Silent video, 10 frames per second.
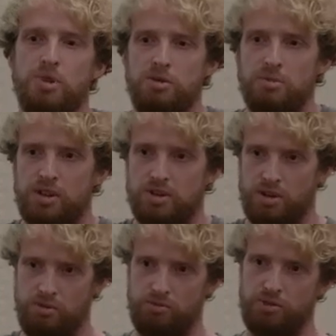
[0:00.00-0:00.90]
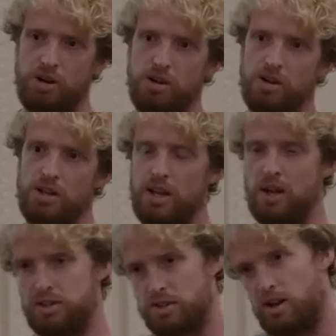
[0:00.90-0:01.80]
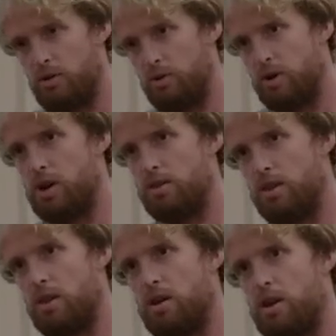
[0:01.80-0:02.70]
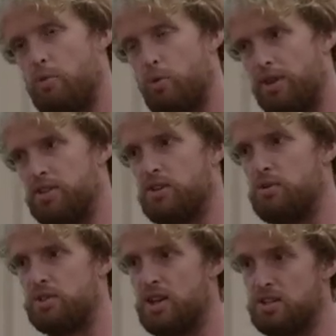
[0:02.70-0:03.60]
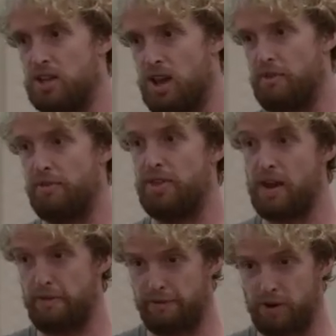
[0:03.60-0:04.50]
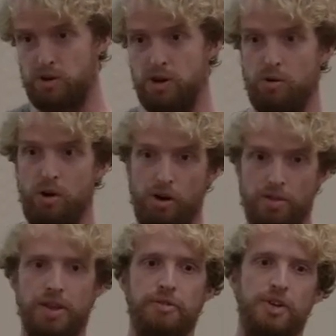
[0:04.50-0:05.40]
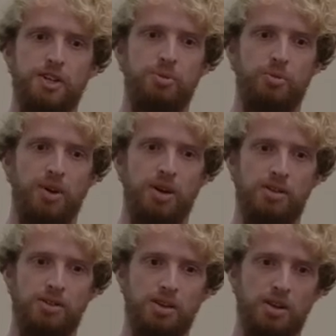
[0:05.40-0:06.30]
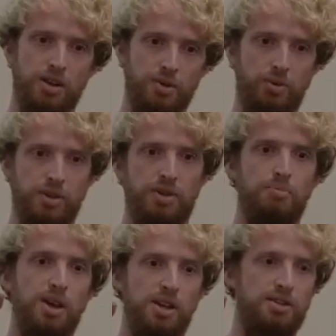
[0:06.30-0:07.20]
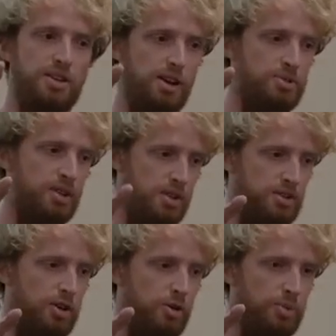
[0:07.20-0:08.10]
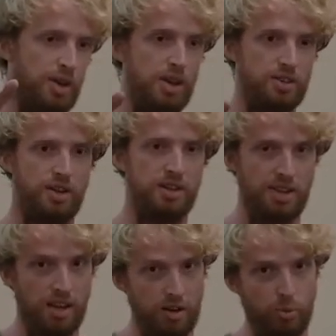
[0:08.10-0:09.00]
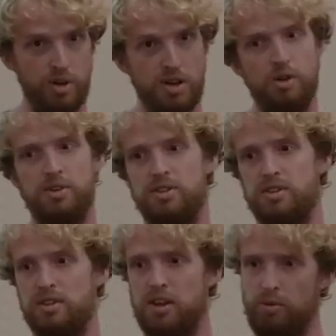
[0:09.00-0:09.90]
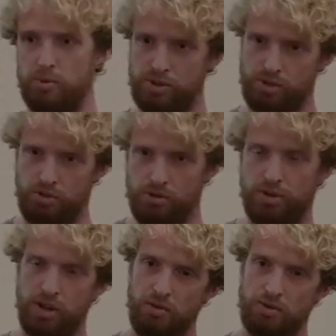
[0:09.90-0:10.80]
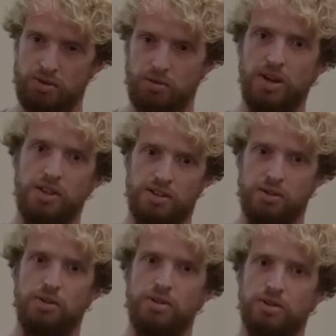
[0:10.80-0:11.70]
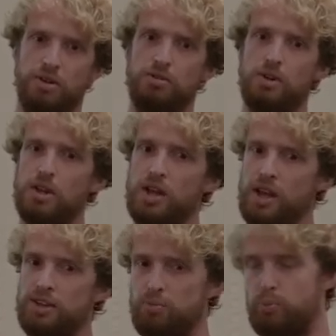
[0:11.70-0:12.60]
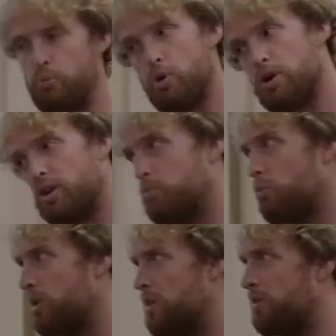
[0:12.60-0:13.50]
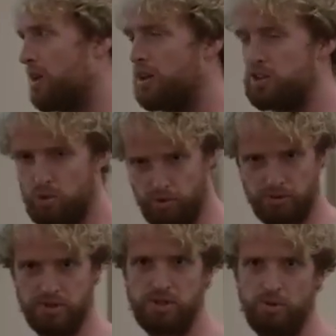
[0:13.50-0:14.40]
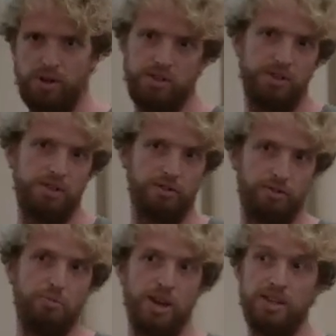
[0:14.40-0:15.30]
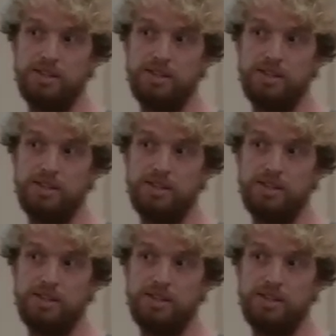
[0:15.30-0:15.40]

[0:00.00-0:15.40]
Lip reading: meme in its own right. And so now what they do is actually have that photo on their Facebook page as one of the main tabs at the top. So they're saying, look, we know this is here, we're drawing you directly to it. So it's working with these awful situations, have made